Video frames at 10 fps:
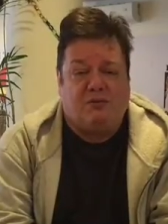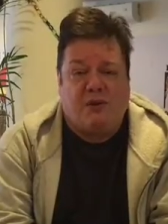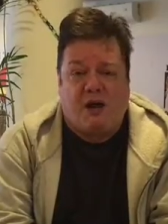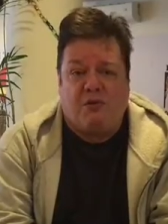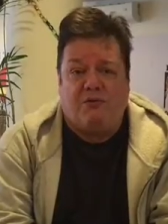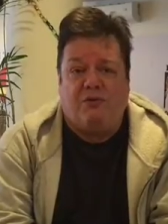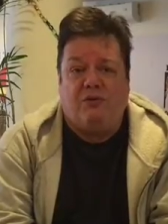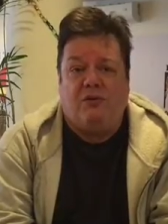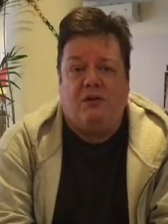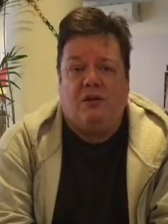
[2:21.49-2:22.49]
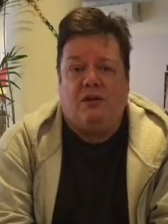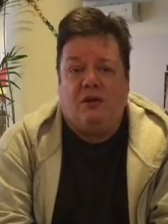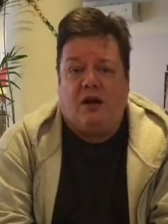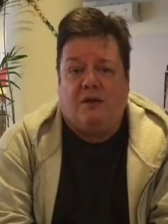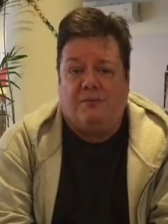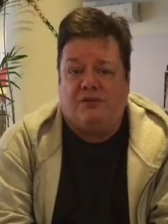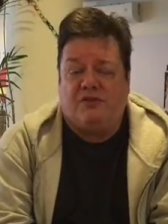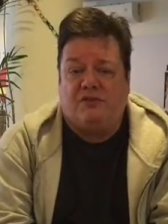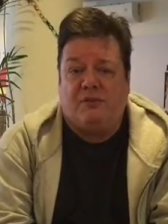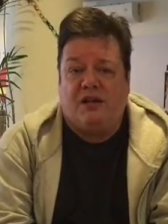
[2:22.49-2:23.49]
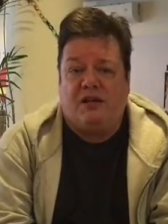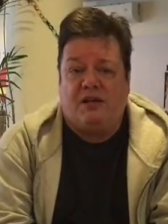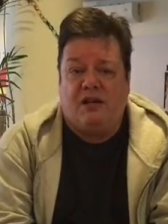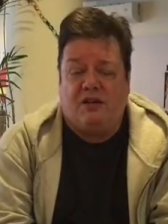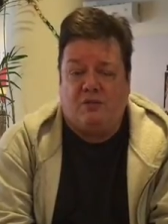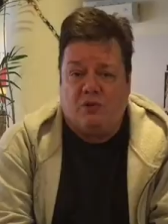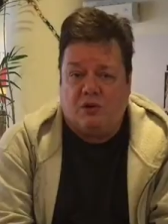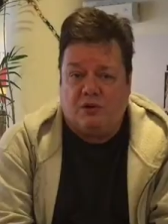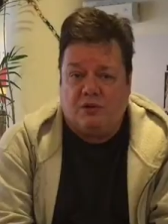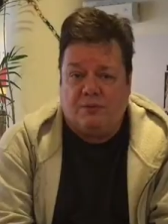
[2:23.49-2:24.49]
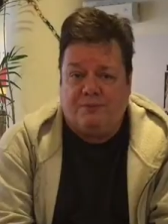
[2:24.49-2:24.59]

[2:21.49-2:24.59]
powerful businessmen in the world.